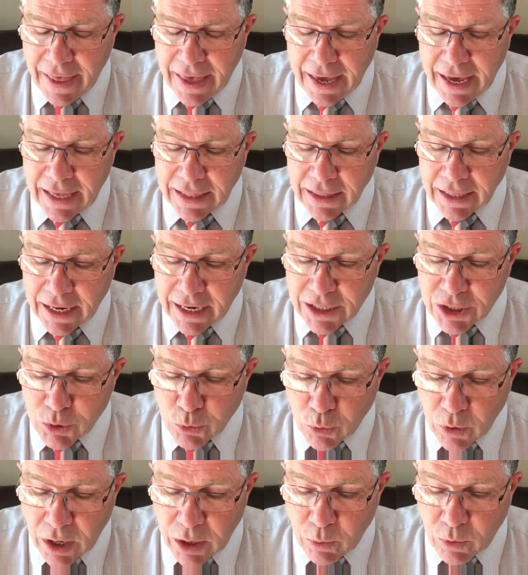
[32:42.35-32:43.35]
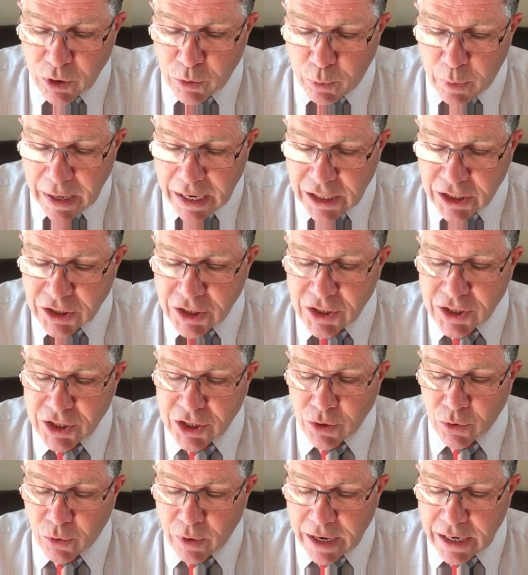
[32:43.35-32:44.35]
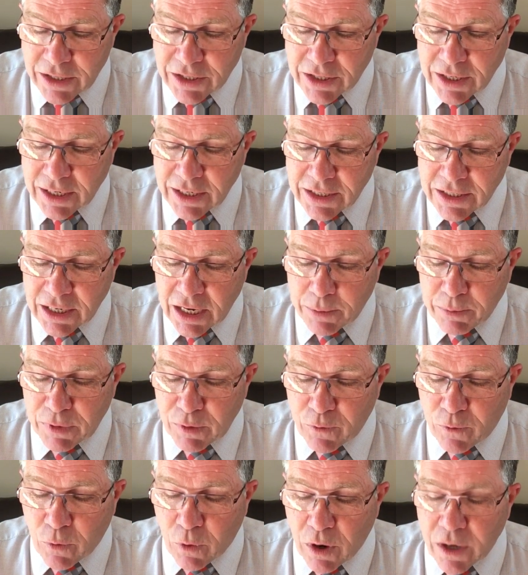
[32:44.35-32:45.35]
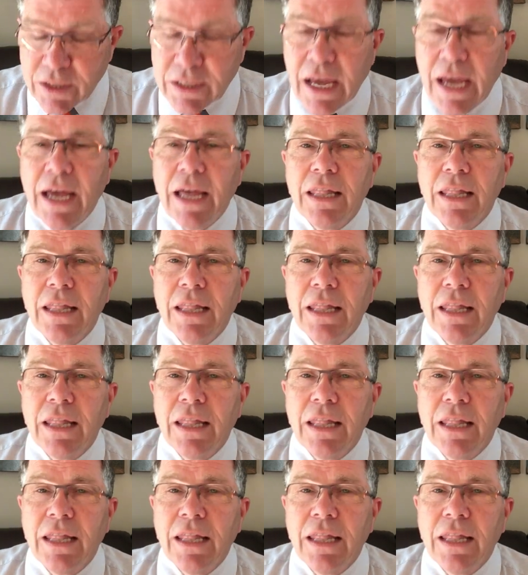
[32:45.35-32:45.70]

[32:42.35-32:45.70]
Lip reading: and let us run with patience the race that is set before us.